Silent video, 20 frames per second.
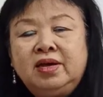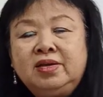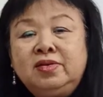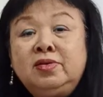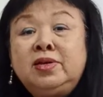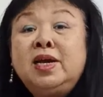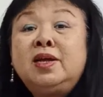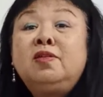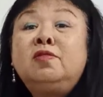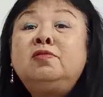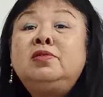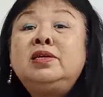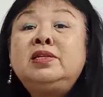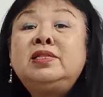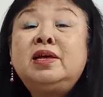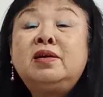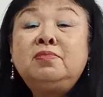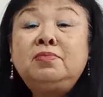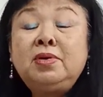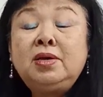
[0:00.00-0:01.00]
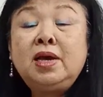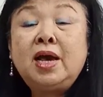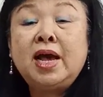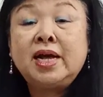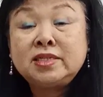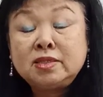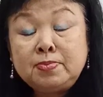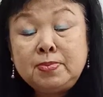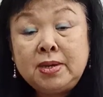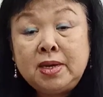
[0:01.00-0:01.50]
You can only tell me,
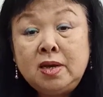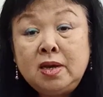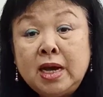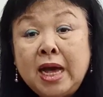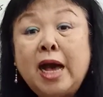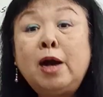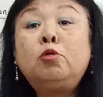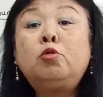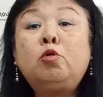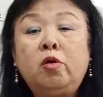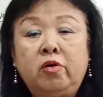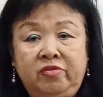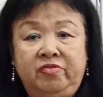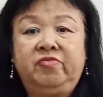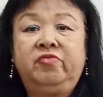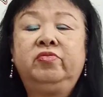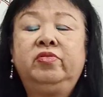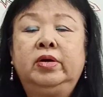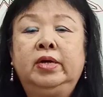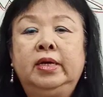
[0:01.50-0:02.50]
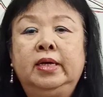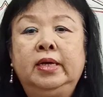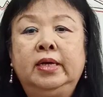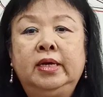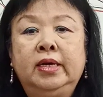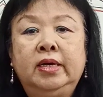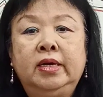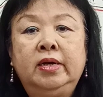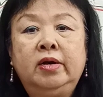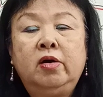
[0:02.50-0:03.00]
ask me, out
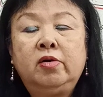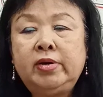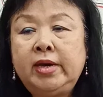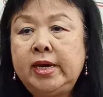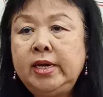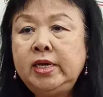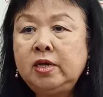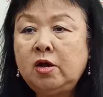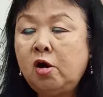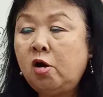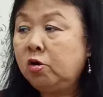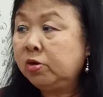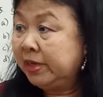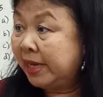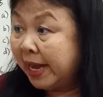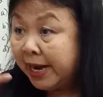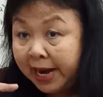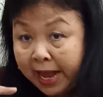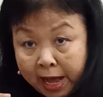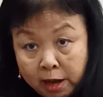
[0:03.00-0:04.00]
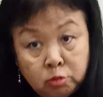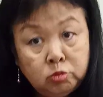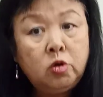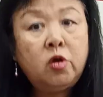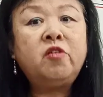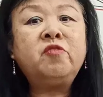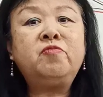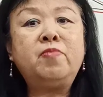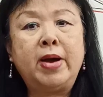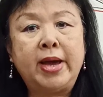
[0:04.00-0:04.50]
of. Okay? Or get out
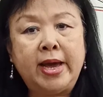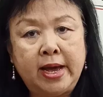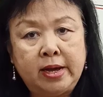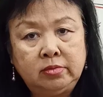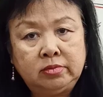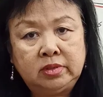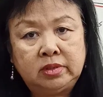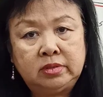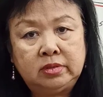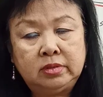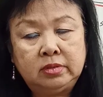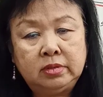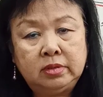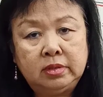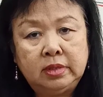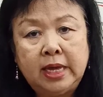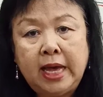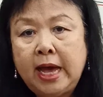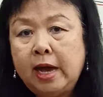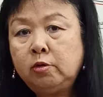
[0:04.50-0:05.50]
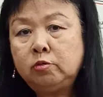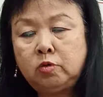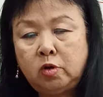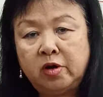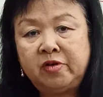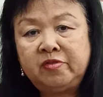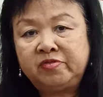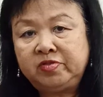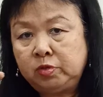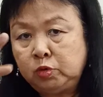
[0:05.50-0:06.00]
of my house. Out
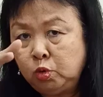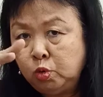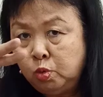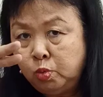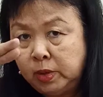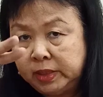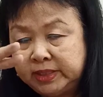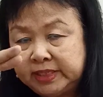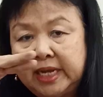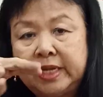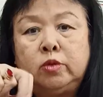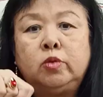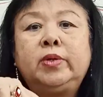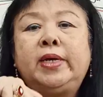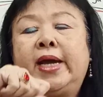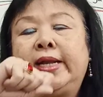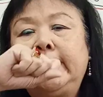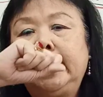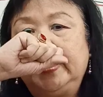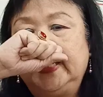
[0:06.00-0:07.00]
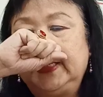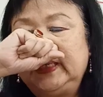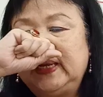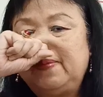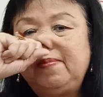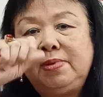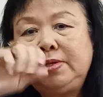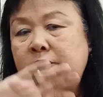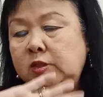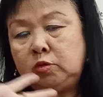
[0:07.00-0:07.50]
of. Two words are together.
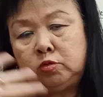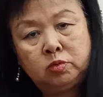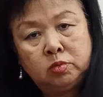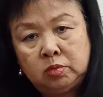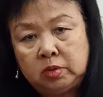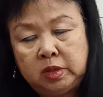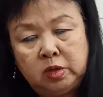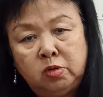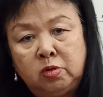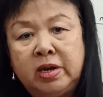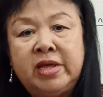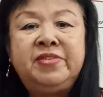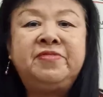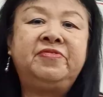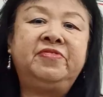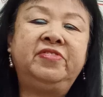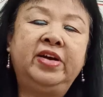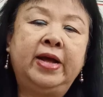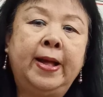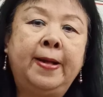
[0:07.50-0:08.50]
That means you leave.